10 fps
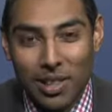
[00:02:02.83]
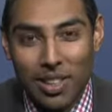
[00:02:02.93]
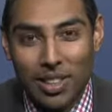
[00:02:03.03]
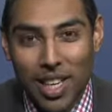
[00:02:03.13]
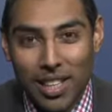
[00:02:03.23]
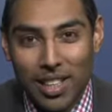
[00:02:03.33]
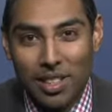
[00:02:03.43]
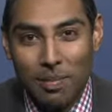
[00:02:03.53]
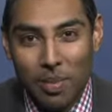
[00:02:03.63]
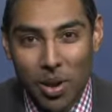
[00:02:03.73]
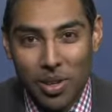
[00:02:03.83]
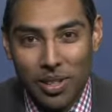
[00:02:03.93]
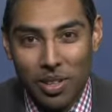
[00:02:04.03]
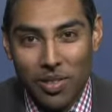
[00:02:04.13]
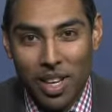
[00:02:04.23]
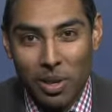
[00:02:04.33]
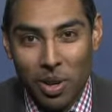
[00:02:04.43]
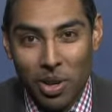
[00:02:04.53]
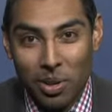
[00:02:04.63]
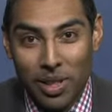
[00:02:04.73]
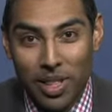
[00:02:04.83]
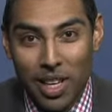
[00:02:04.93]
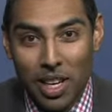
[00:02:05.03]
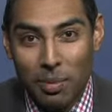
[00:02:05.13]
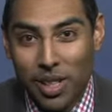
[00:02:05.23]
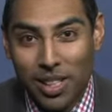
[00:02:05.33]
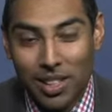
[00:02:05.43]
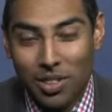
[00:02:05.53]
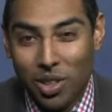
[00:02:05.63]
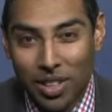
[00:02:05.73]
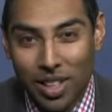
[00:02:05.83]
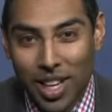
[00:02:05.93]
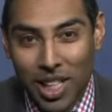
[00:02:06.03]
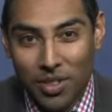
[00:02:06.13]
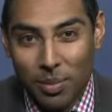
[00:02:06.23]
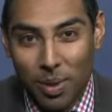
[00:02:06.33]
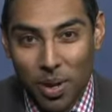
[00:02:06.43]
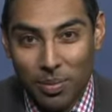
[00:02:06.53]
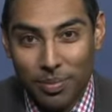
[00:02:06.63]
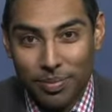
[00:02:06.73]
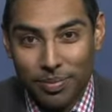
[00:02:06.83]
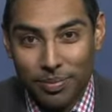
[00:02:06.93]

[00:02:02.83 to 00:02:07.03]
now a standard component of helimyotomy, but this is not the case for POEM.